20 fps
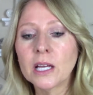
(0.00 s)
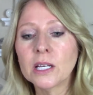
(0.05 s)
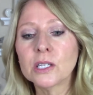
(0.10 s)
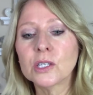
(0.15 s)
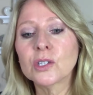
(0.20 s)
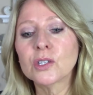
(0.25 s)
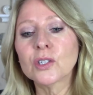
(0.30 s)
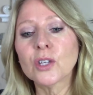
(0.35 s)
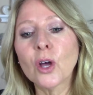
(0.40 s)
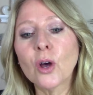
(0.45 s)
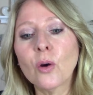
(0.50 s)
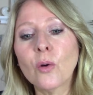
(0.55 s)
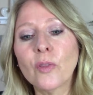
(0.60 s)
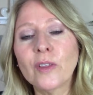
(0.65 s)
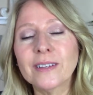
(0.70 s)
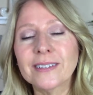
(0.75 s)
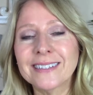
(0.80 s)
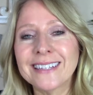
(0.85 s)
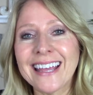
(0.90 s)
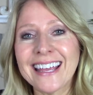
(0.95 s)
So
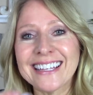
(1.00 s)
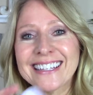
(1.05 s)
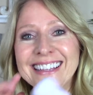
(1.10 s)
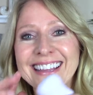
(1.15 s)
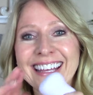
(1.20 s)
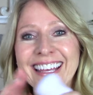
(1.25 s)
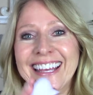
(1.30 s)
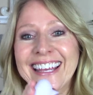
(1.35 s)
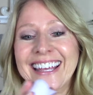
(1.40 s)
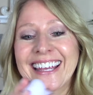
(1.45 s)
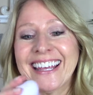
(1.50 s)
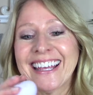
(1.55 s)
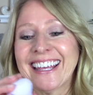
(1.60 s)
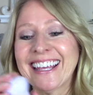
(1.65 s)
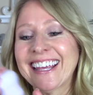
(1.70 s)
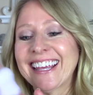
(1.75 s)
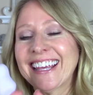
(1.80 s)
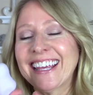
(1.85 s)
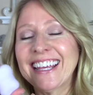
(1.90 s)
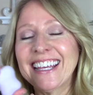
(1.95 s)
this next thing
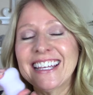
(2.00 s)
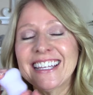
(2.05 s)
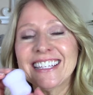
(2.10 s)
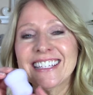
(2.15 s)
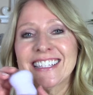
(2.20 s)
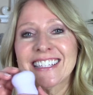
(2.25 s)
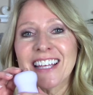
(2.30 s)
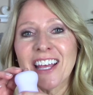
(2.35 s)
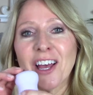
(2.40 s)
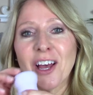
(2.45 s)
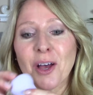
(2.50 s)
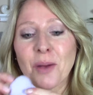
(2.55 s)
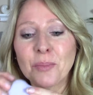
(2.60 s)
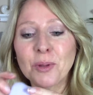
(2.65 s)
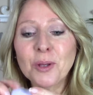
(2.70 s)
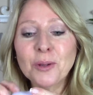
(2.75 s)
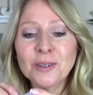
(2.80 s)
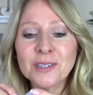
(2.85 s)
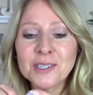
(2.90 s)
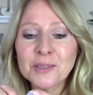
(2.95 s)
is a
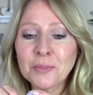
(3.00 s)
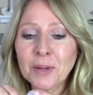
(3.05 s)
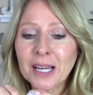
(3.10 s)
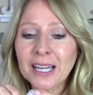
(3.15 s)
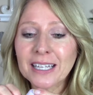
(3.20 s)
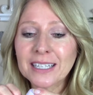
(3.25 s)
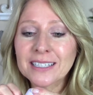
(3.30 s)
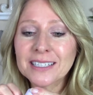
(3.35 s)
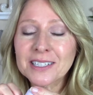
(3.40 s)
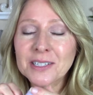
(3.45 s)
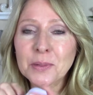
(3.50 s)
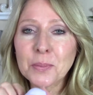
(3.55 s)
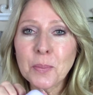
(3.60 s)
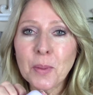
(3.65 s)
beauty sponge